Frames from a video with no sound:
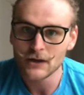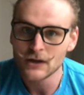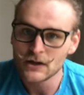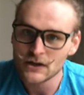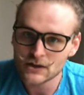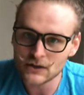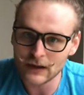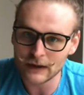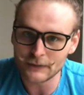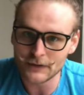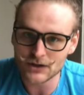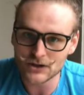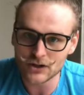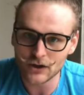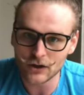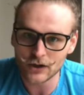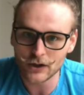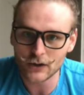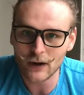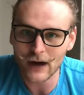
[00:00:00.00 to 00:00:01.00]
So let me
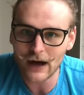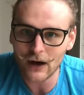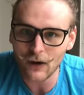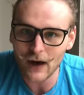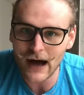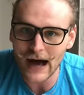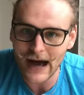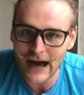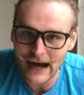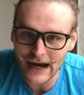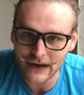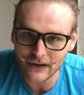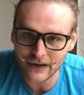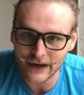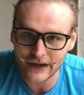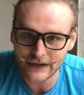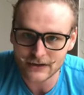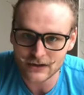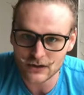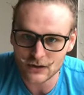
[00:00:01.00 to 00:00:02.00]
show you how I
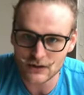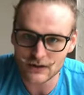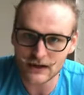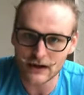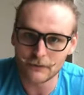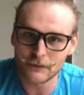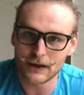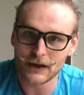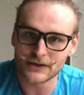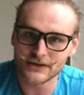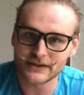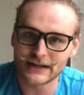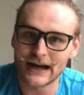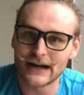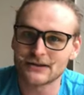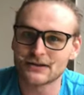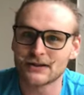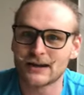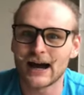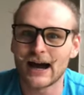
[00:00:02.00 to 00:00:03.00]
like to do the dumbbell
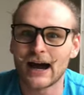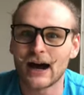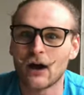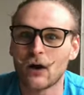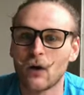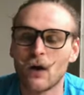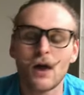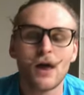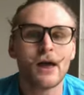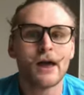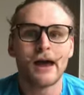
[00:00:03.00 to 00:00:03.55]
snatch and how